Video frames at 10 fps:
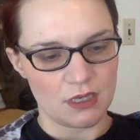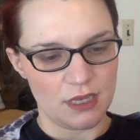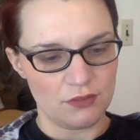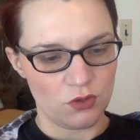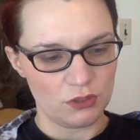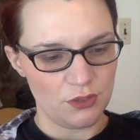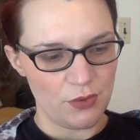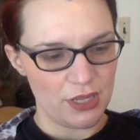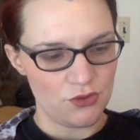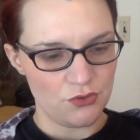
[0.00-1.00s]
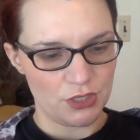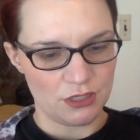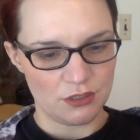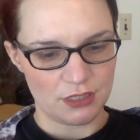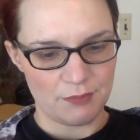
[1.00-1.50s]
And the only way you
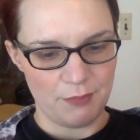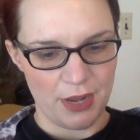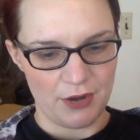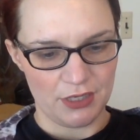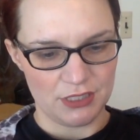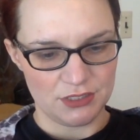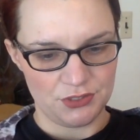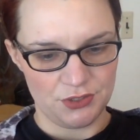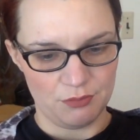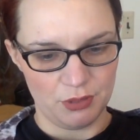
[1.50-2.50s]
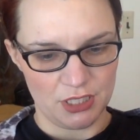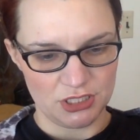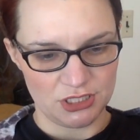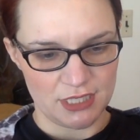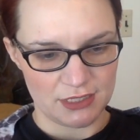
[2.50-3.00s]
can compare it is to the
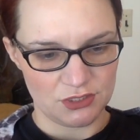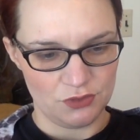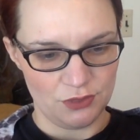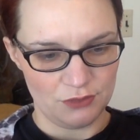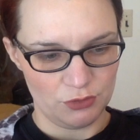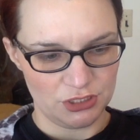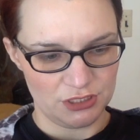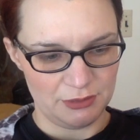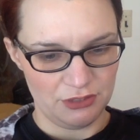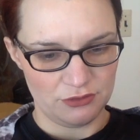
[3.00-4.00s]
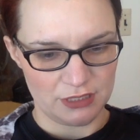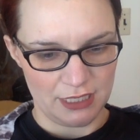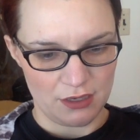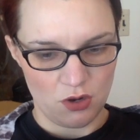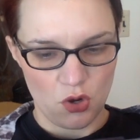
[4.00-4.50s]
blush next to it, which has been used like